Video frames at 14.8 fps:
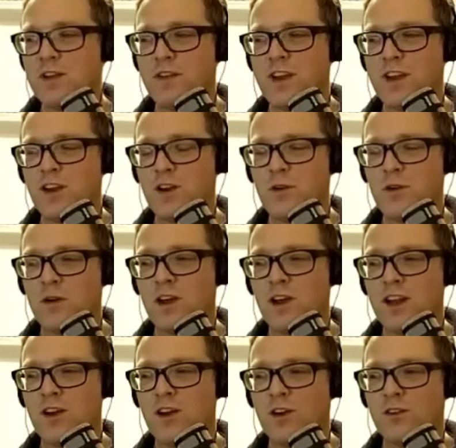a video
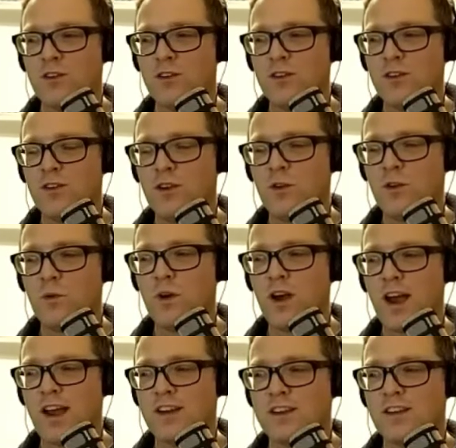early on
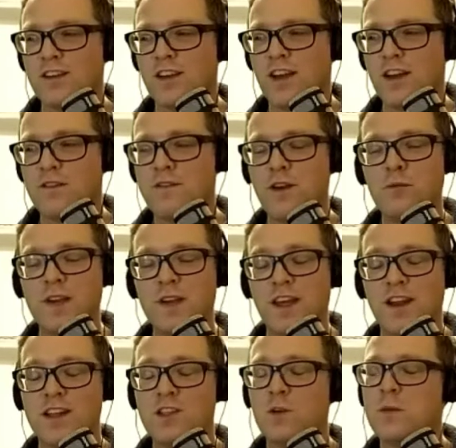and I filmed it,
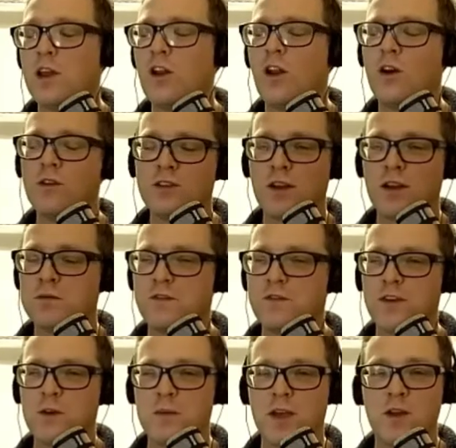and it took me a long time to
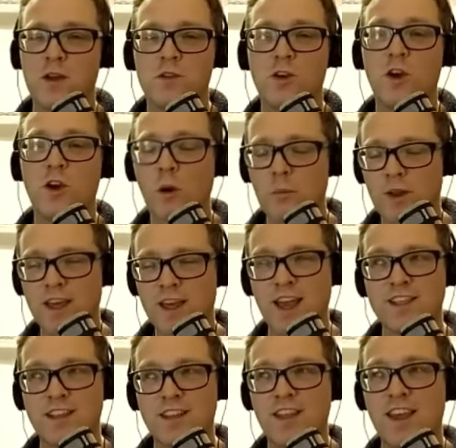film it. And it was a
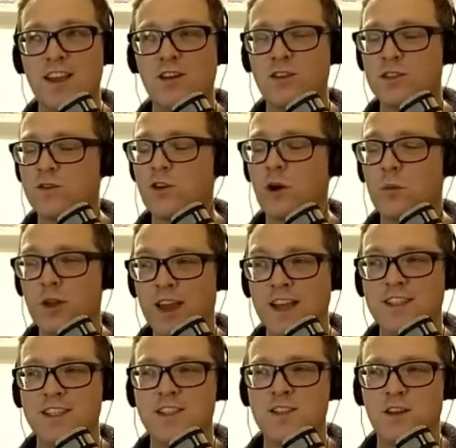complicated thing, lots of
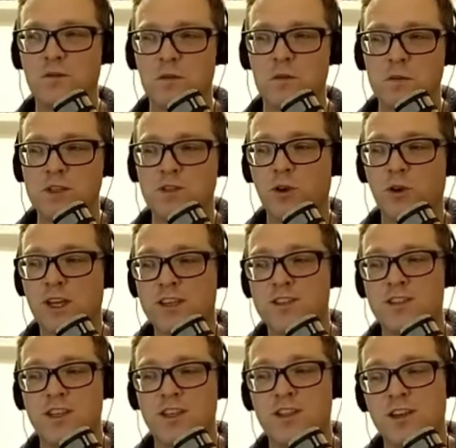complicated stuff with me talking to
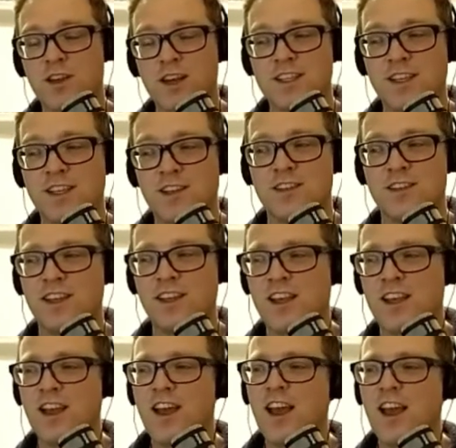the other guy, Dylan.
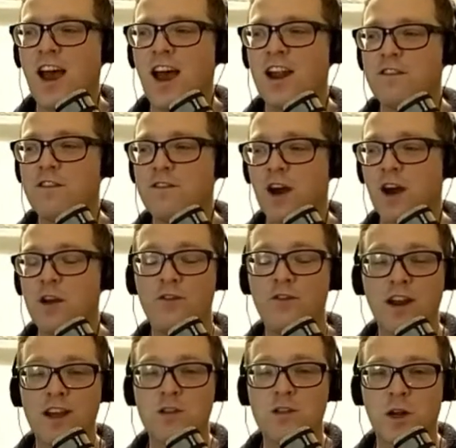And I, I
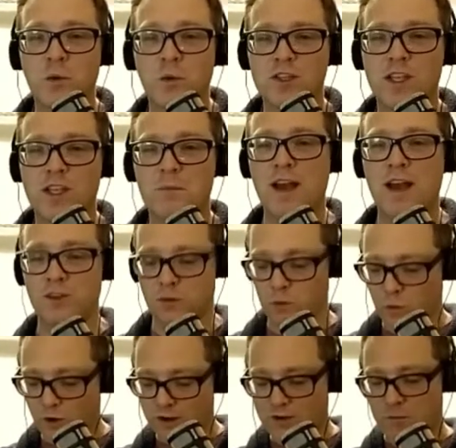realized when I watched it back that
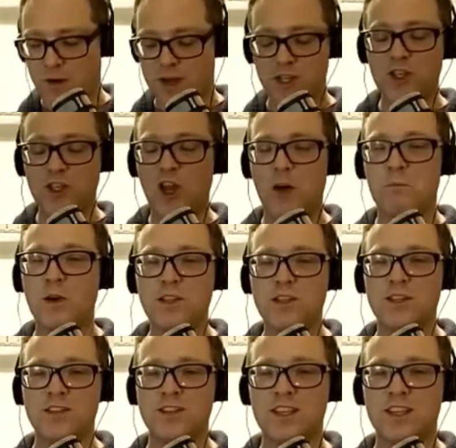one of my shirt buttons in